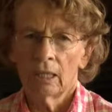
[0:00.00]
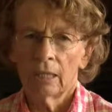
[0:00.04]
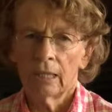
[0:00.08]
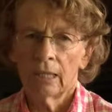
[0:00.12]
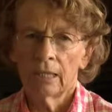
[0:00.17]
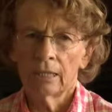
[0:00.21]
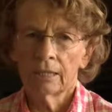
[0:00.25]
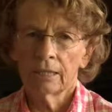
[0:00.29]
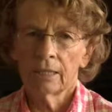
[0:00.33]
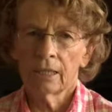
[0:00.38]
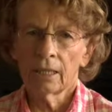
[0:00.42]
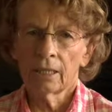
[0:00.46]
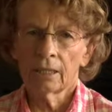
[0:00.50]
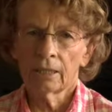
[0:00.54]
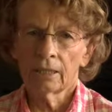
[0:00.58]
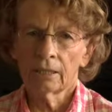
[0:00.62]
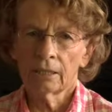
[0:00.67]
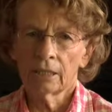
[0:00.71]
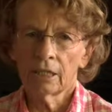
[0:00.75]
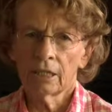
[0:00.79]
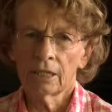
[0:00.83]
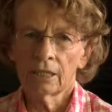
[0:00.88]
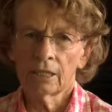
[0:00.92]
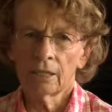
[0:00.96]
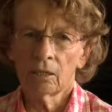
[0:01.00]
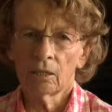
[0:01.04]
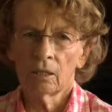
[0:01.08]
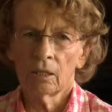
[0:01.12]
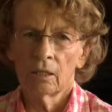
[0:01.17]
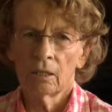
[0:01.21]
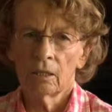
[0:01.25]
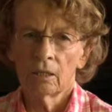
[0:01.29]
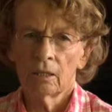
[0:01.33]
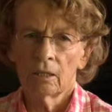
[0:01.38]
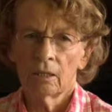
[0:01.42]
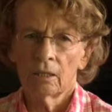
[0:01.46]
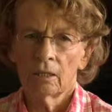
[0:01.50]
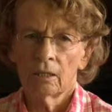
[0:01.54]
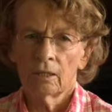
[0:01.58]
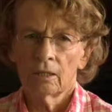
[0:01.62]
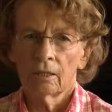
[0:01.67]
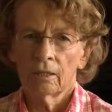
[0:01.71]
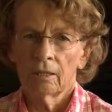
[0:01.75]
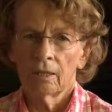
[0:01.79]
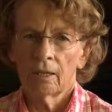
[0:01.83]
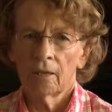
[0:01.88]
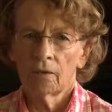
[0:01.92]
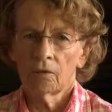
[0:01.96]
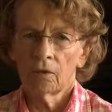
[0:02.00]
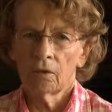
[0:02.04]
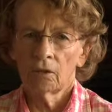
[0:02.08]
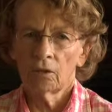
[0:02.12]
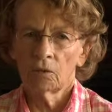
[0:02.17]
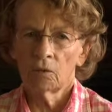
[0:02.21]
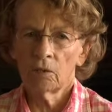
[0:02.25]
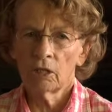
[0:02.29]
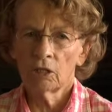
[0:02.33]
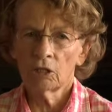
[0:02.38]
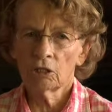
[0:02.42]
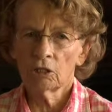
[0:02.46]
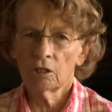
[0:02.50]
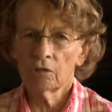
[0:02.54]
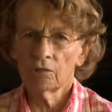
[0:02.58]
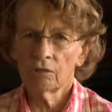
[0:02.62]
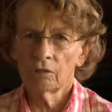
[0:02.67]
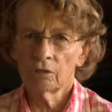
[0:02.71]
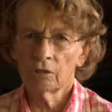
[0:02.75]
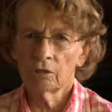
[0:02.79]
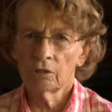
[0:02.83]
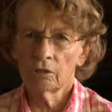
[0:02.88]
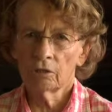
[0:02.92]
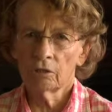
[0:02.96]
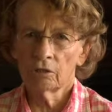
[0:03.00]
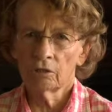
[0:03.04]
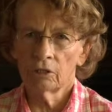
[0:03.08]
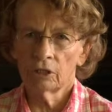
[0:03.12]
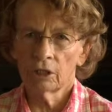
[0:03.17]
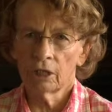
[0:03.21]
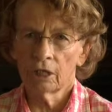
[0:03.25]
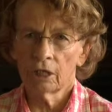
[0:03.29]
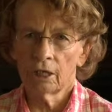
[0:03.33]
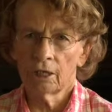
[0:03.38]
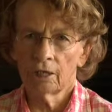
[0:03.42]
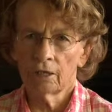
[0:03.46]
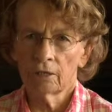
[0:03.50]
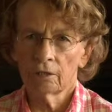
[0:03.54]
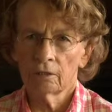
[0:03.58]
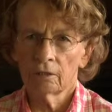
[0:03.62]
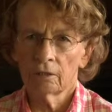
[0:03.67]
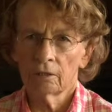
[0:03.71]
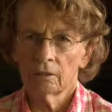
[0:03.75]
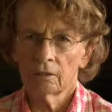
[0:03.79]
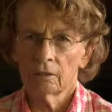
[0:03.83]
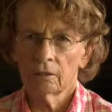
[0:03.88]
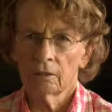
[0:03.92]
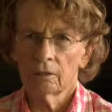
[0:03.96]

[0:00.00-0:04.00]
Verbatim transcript: He said, she said, I've got a question for you, Jack.